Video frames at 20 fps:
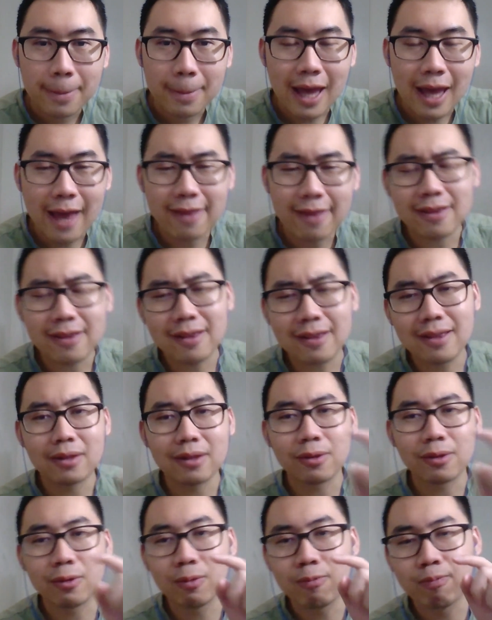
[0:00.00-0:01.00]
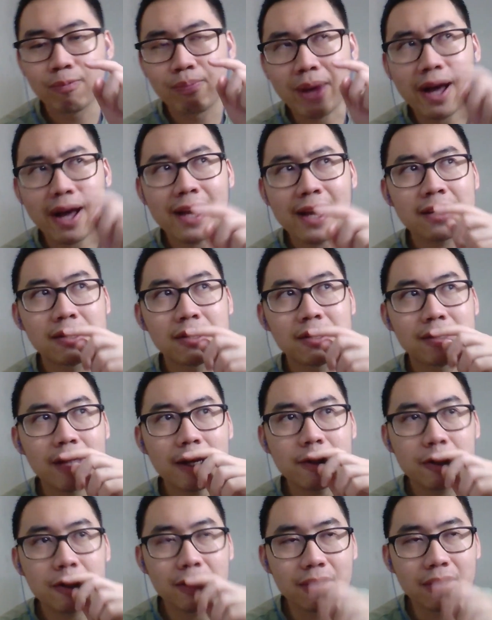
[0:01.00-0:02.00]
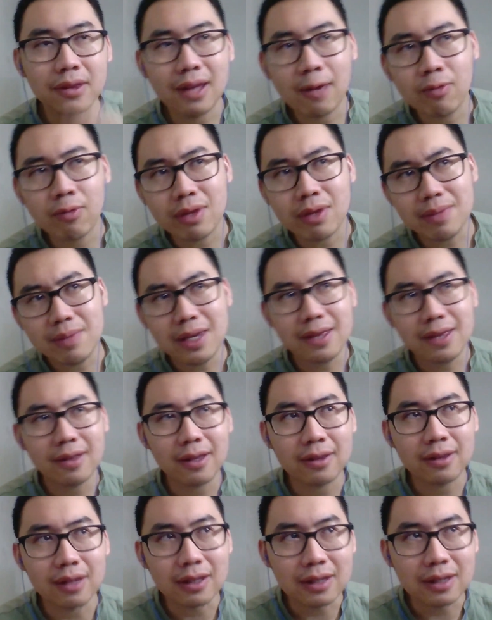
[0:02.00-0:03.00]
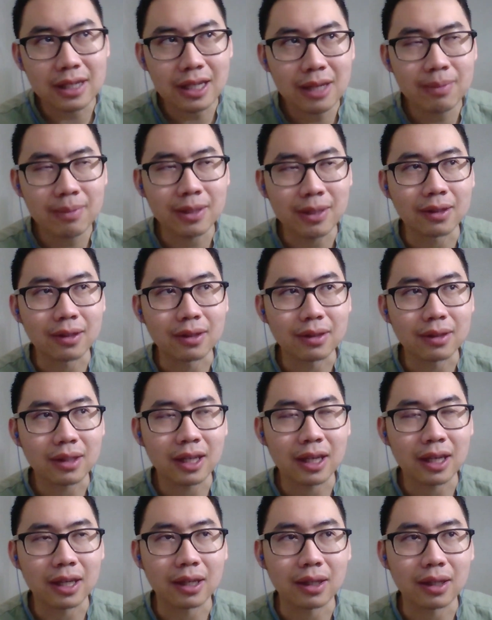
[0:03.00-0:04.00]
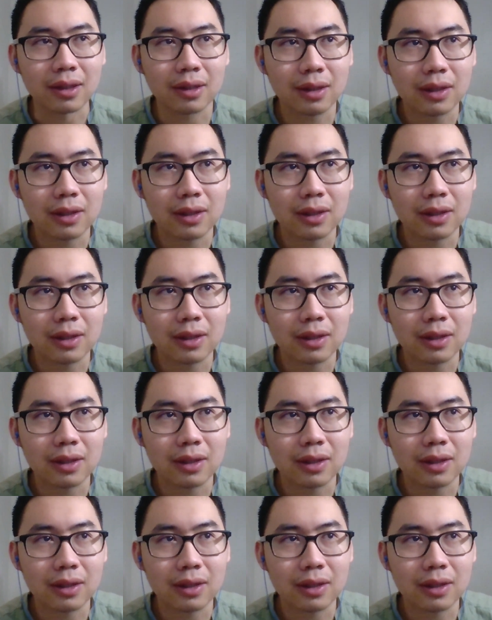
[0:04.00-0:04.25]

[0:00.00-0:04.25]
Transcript: And by extension, that would mean that the Demon King